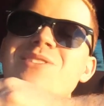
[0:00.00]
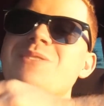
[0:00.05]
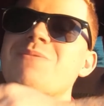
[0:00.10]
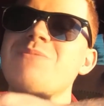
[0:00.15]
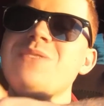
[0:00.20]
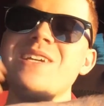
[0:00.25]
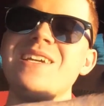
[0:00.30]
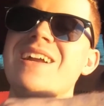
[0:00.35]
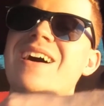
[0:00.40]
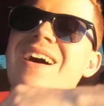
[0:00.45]
of
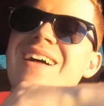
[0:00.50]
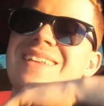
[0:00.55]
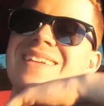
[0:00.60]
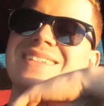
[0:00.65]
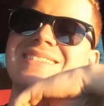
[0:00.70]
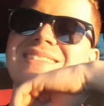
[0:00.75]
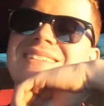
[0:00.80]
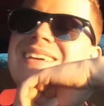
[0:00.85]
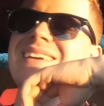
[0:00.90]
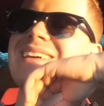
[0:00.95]
meat on
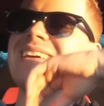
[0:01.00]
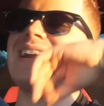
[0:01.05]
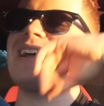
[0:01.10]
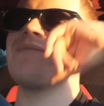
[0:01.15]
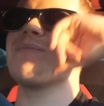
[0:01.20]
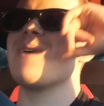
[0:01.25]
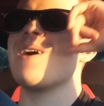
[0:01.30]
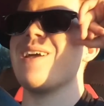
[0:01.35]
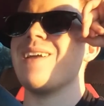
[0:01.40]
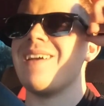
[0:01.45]
this thing, and
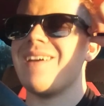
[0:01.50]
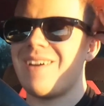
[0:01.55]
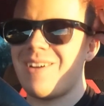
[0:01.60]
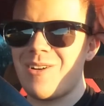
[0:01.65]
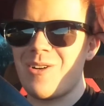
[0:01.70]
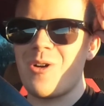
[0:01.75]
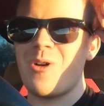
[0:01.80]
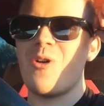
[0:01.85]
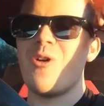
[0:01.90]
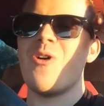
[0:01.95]
I'm like,
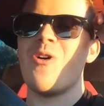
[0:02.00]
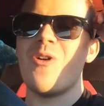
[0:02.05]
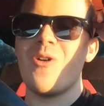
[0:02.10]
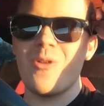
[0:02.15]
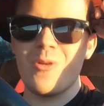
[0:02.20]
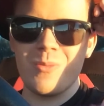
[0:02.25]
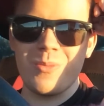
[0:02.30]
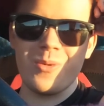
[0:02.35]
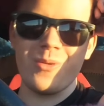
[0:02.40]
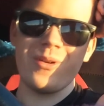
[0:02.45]

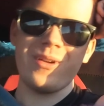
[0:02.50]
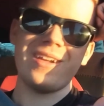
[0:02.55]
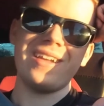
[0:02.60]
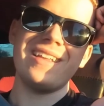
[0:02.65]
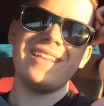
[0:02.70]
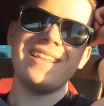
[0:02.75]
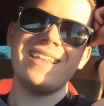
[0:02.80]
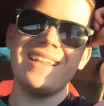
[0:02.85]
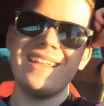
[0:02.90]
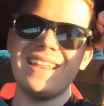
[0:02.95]
oh boy,
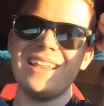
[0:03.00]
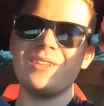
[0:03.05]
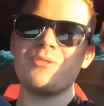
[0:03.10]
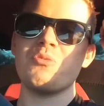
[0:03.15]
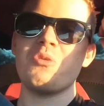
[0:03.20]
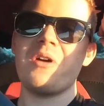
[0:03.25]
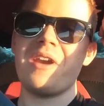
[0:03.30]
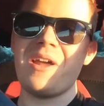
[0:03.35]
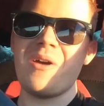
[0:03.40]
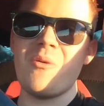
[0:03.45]
that's
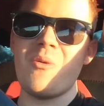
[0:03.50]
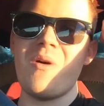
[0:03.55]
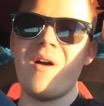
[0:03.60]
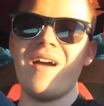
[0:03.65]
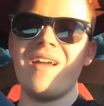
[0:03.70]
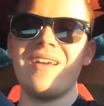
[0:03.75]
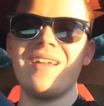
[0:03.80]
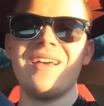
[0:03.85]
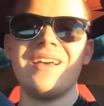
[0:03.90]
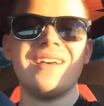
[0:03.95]
what I
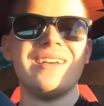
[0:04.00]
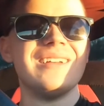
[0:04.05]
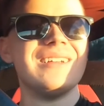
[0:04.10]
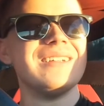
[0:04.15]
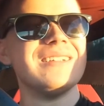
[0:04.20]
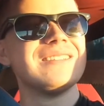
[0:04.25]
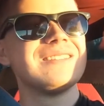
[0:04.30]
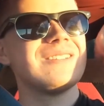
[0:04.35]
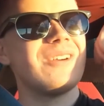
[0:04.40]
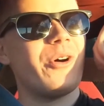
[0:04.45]

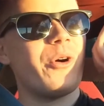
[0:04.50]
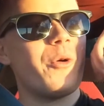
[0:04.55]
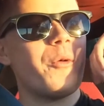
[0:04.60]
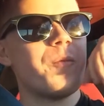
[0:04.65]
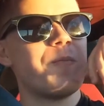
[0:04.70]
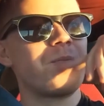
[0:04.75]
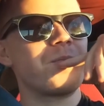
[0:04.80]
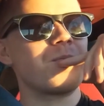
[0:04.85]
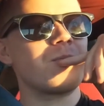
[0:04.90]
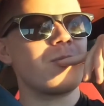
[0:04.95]
want. So
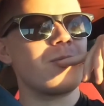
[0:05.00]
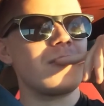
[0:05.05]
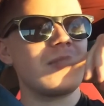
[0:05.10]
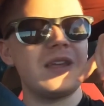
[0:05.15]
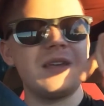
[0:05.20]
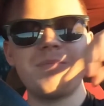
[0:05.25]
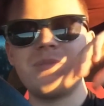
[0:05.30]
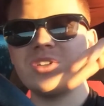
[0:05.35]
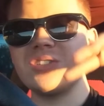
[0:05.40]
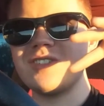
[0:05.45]

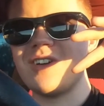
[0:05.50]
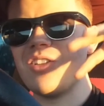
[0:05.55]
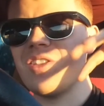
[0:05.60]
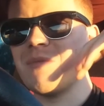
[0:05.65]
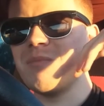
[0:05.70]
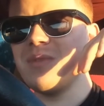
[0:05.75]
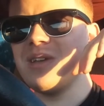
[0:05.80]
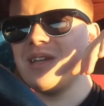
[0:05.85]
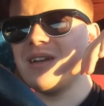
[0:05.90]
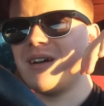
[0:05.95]
he puts all the
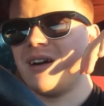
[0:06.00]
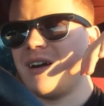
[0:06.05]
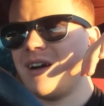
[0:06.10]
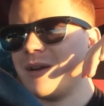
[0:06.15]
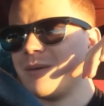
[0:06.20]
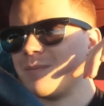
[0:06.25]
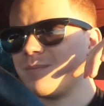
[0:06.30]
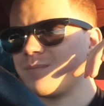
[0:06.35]
meat on,